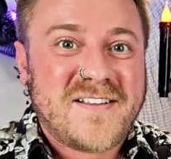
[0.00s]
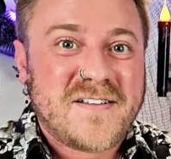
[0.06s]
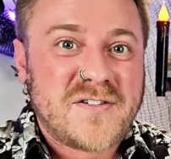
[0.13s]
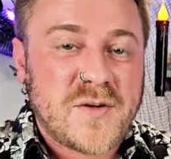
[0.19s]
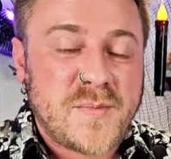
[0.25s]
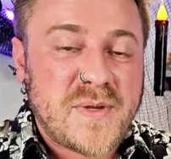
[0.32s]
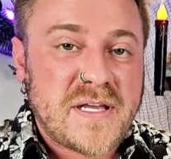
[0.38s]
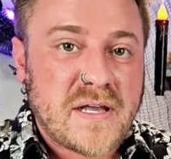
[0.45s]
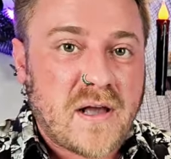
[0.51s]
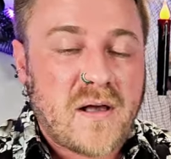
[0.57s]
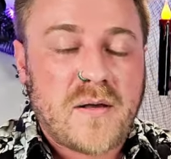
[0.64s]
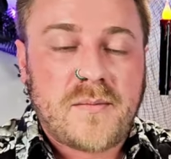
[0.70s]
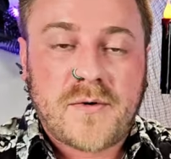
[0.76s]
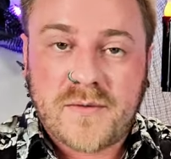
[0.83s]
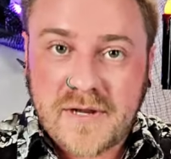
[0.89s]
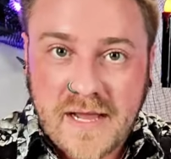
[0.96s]
to
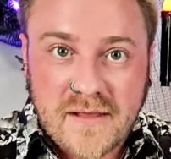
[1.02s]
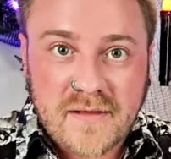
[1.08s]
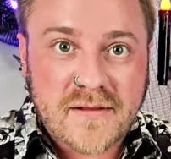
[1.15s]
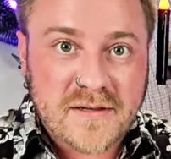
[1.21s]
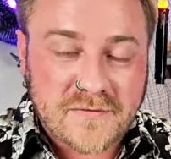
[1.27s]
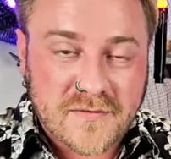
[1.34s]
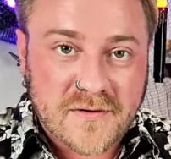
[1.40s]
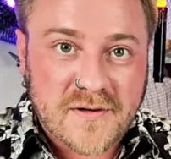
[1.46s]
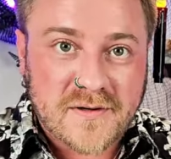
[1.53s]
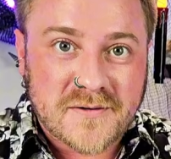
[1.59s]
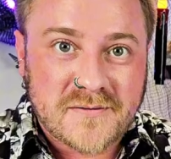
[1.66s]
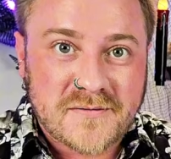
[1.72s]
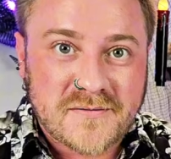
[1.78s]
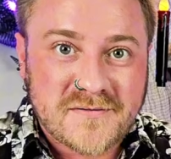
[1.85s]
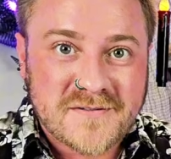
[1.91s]
become a reality for you.